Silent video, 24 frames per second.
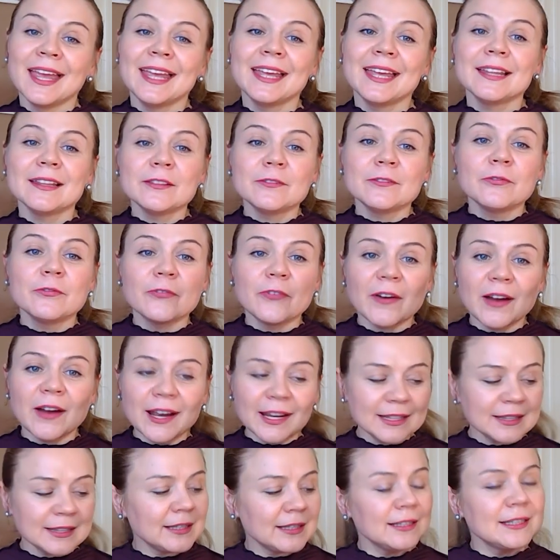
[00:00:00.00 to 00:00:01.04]
And
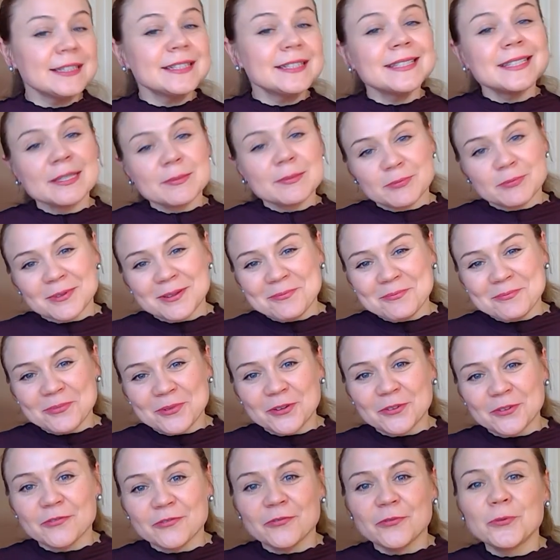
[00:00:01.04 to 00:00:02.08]
finally, tip
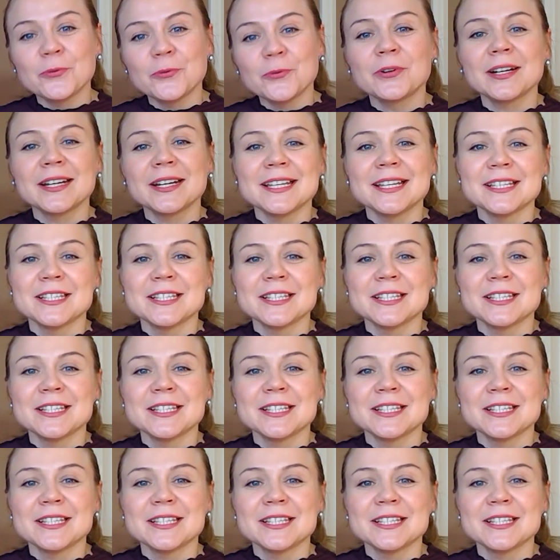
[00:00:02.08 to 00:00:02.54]
number four